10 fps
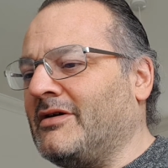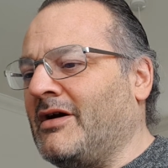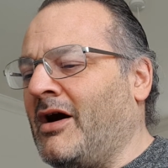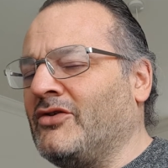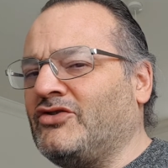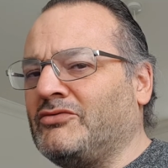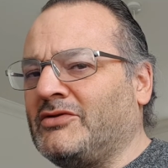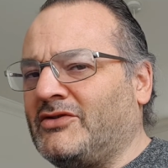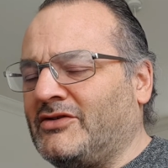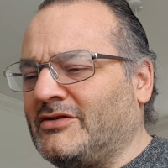
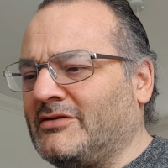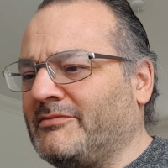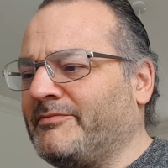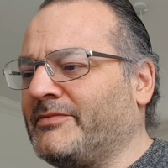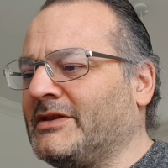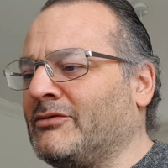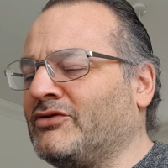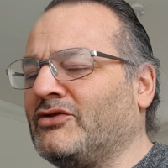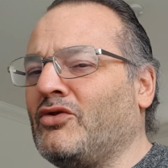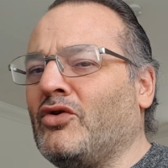arduous. It was
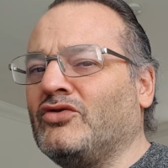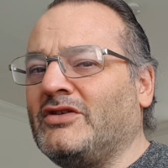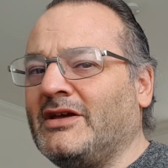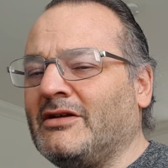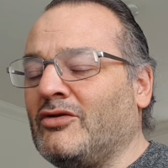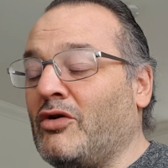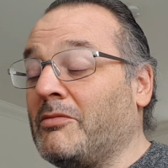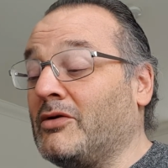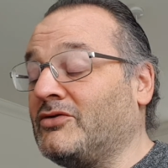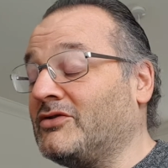an ordeal
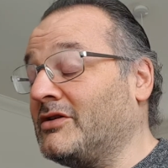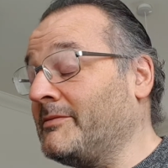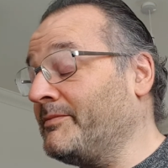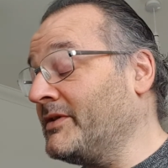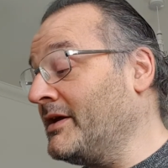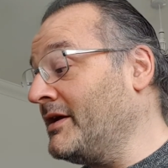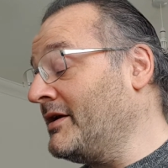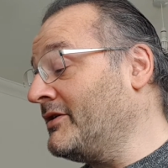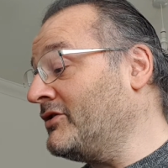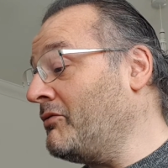almost.
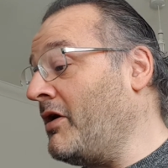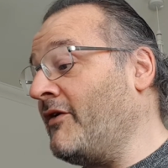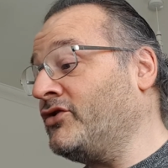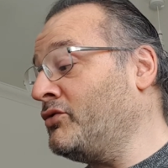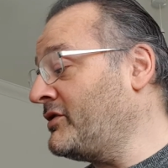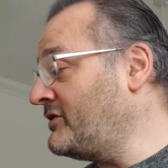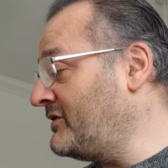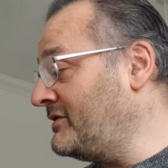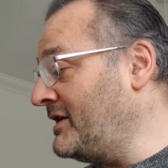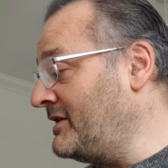So afterwards I
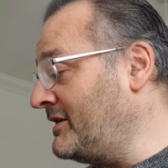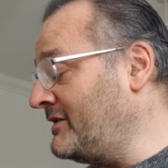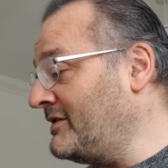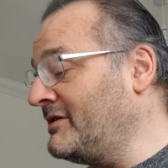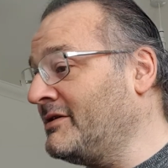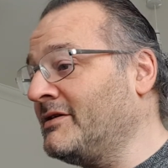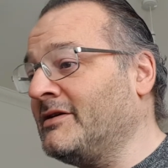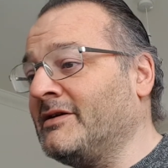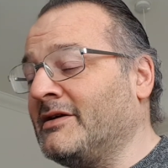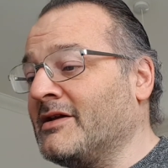just needed
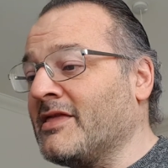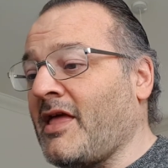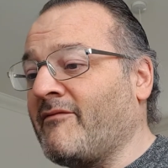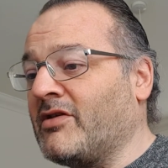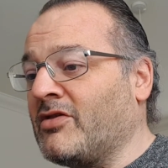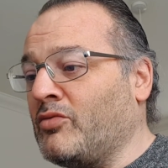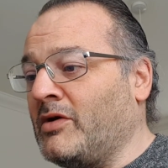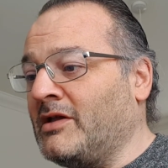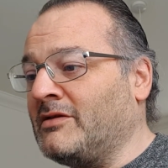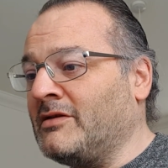something
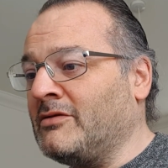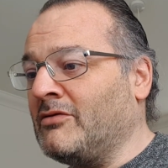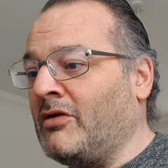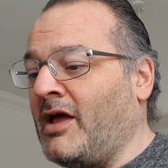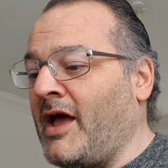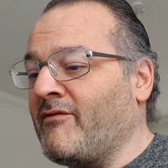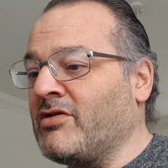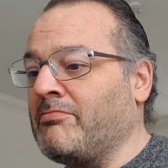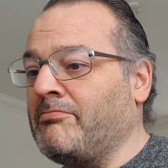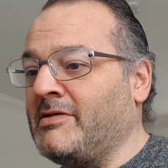sweet, and all I have
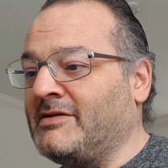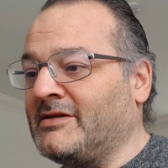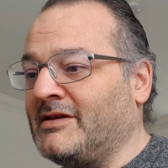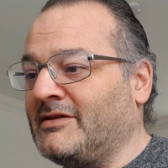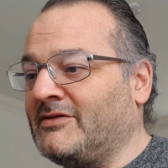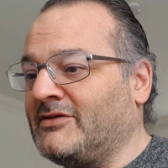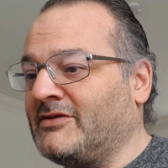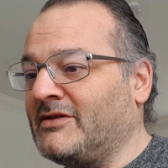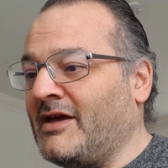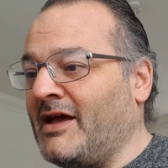is
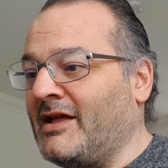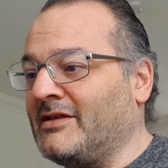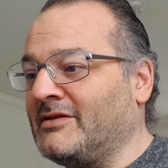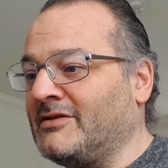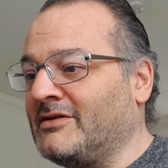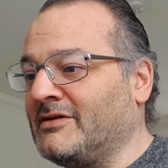biscuits, and